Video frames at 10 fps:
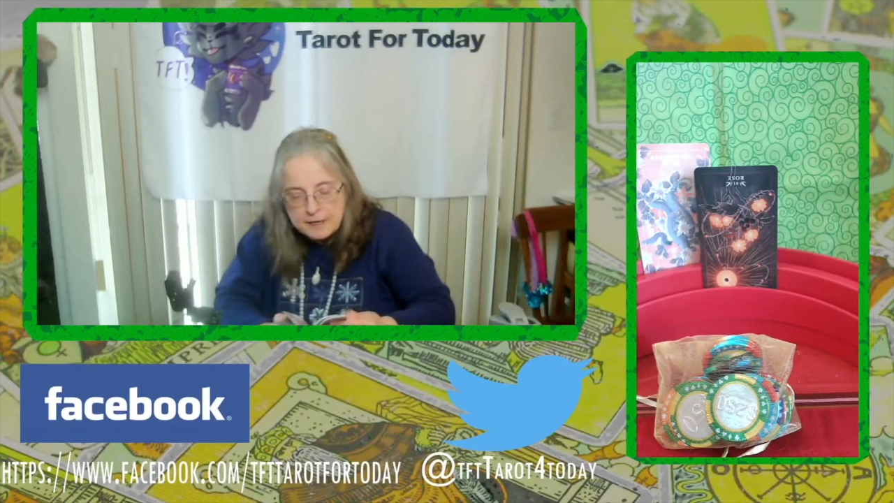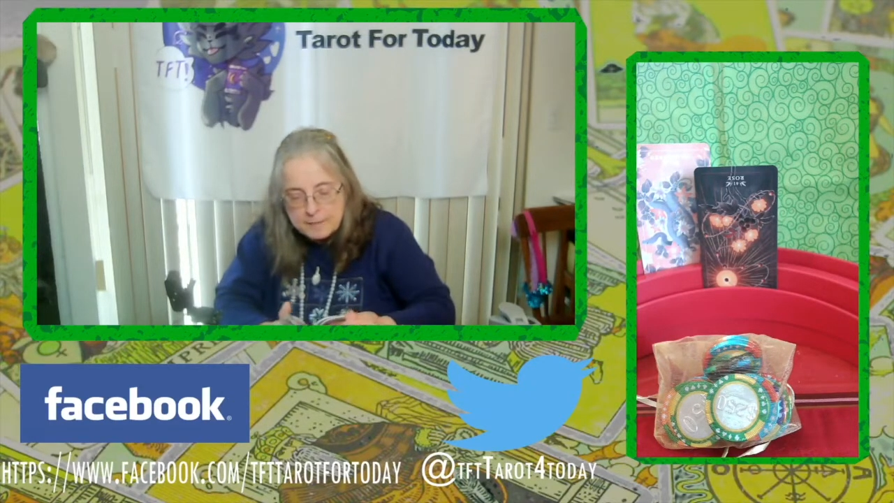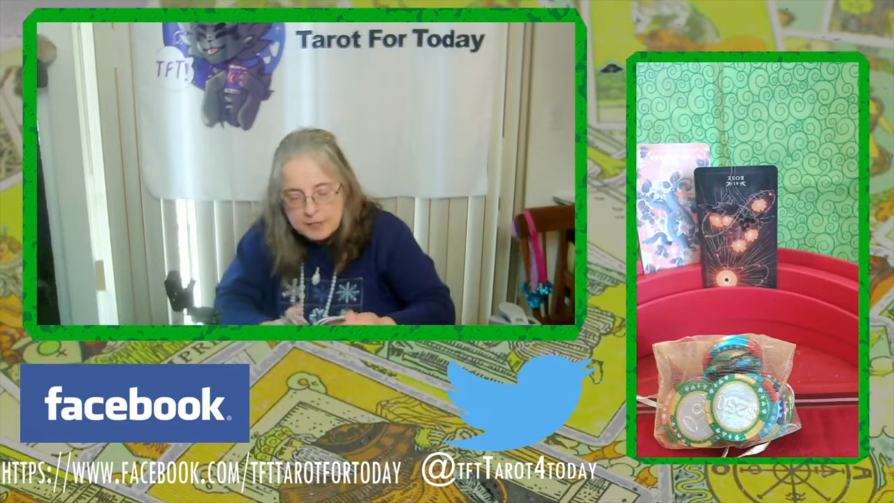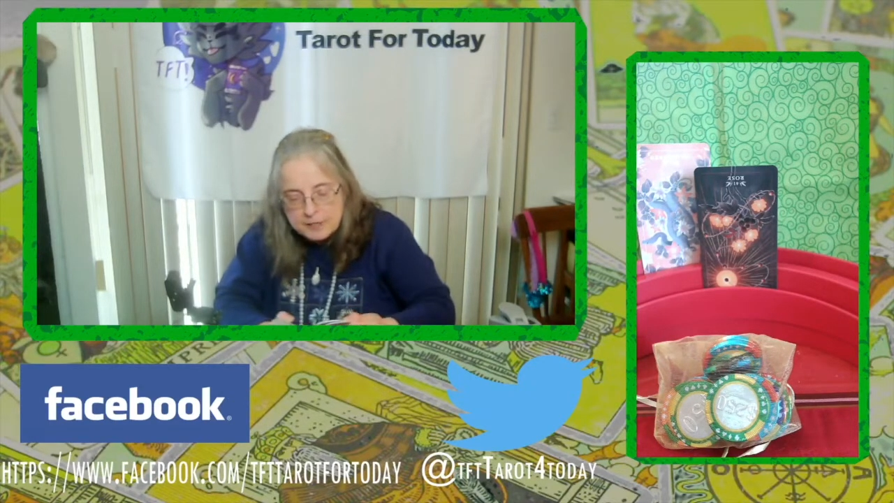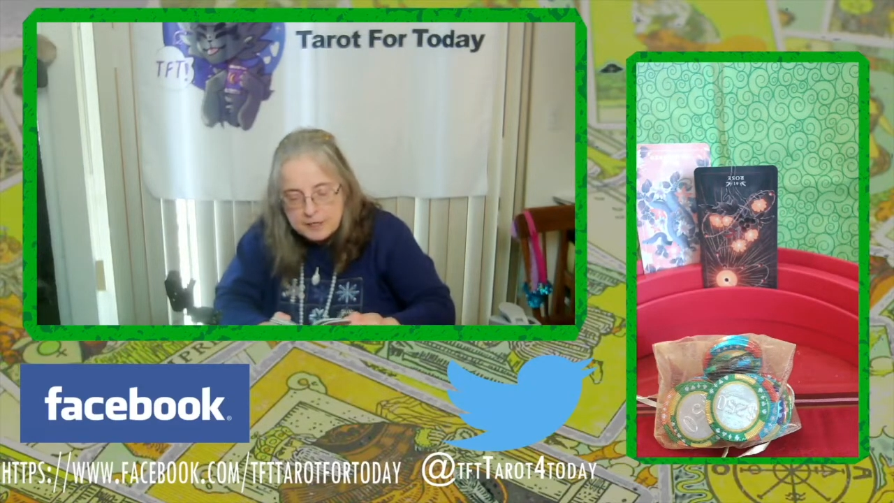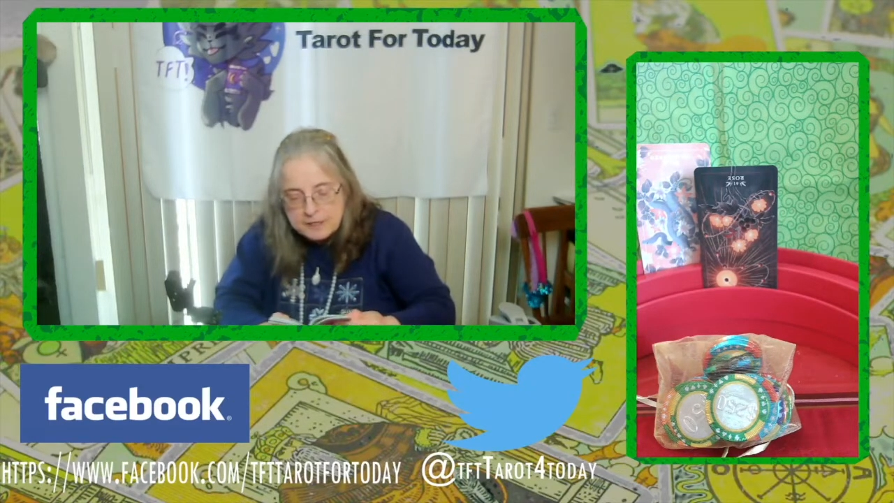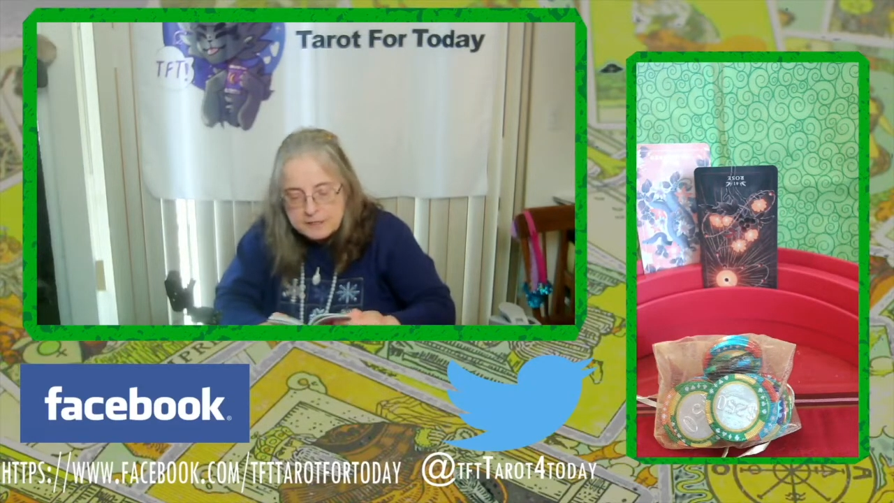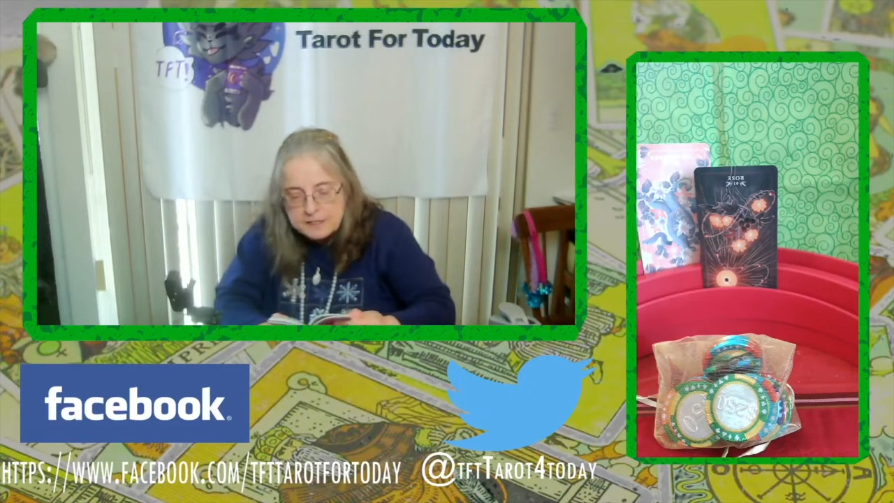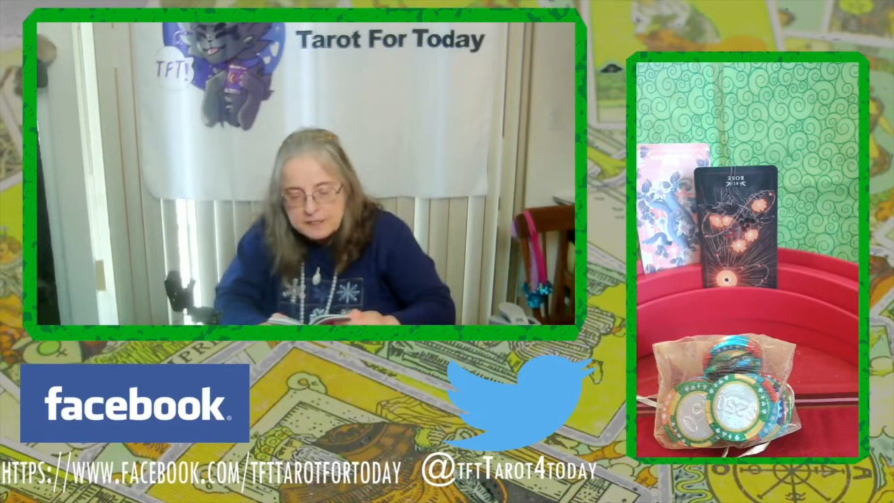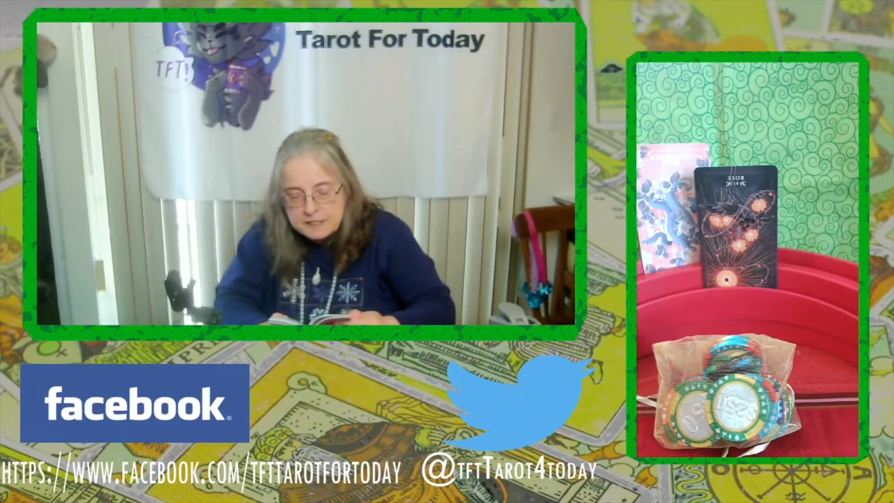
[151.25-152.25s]
I'm at
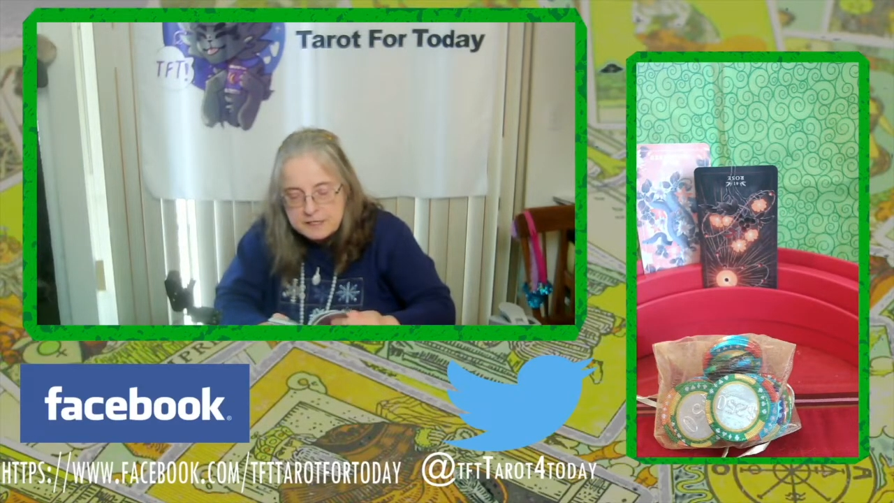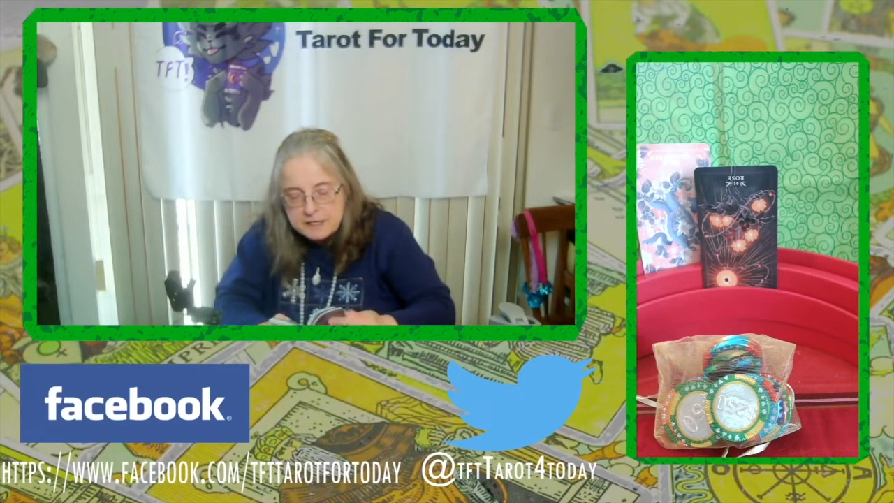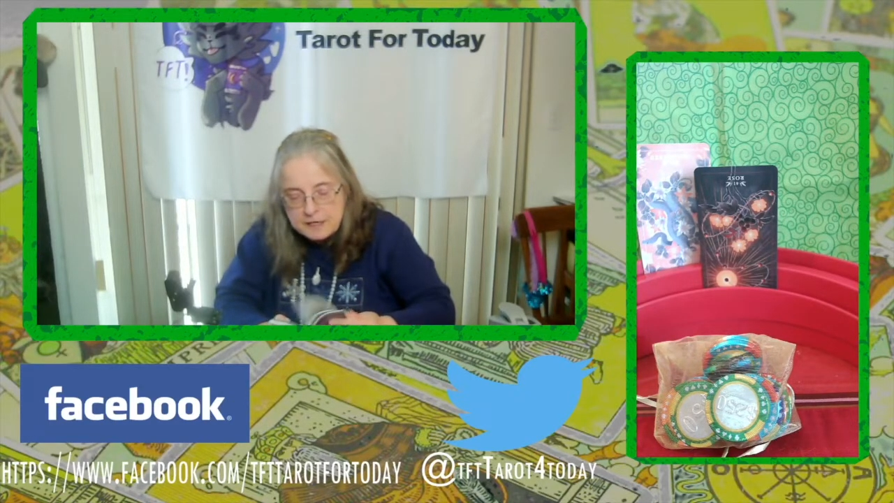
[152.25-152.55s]
nineteen,